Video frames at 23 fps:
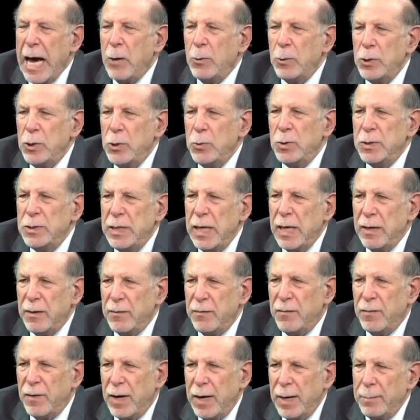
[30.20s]
How would you
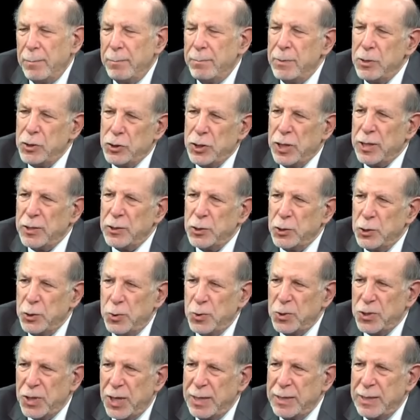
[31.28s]
identify Michelle's
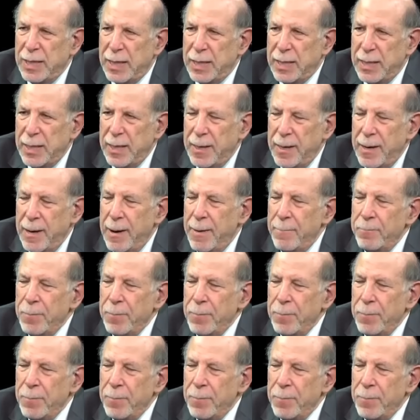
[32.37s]
Jewish identity?